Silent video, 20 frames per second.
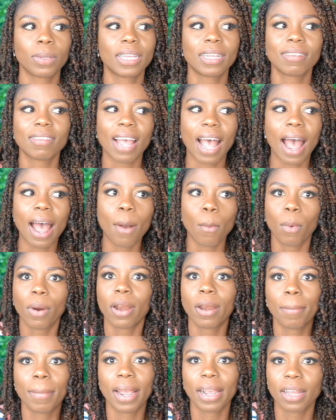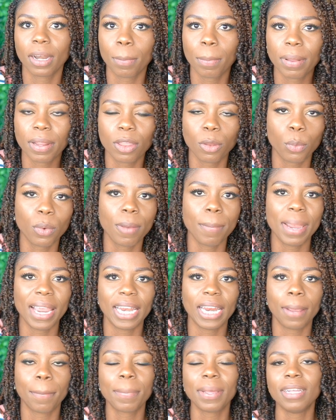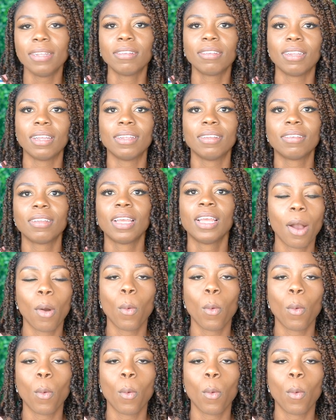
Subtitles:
because where am I going to put the remaining pieces?